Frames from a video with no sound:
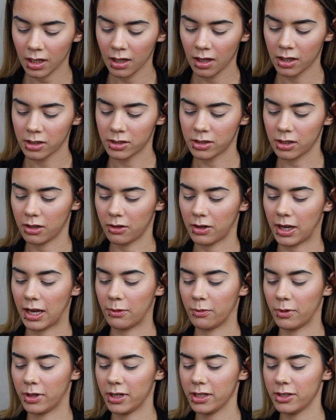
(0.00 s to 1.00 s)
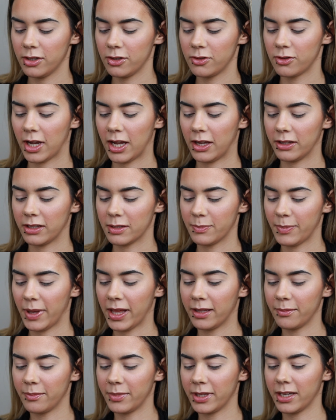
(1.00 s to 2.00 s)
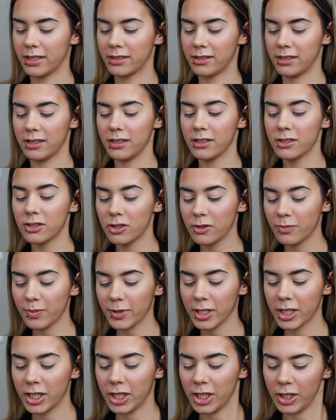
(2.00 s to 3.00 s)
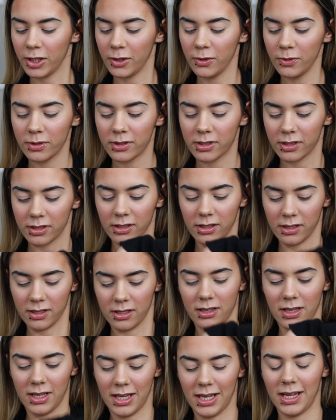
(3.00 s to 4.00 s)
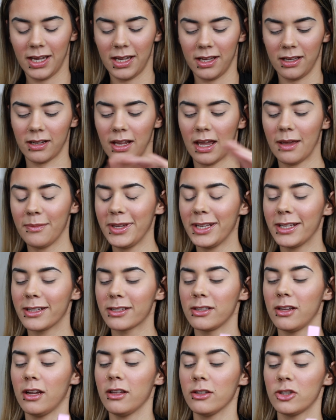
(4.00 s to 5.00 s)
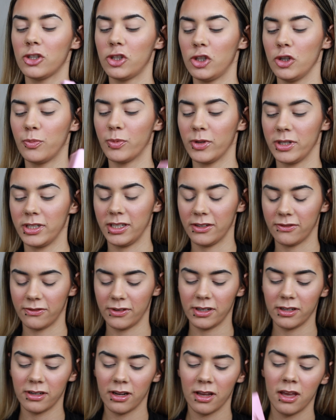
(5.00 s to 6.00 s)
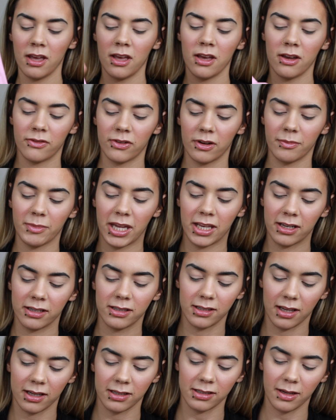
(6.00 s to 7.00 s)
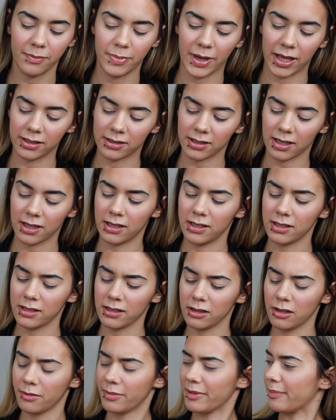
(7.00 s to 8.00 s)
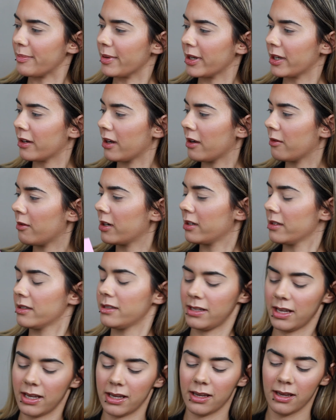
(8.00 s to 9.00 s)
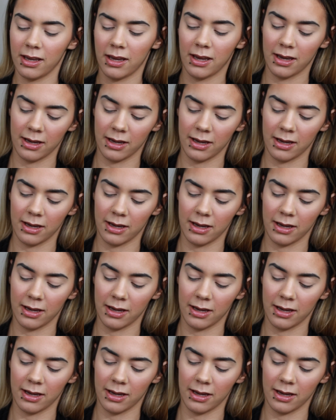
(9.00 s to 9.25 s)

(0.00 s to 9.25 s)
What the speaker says: So I wanted to try out this palette because it is super cute. And I mean, it's not super different from Anastasia palettes. It is a little bit bigger, I want to say.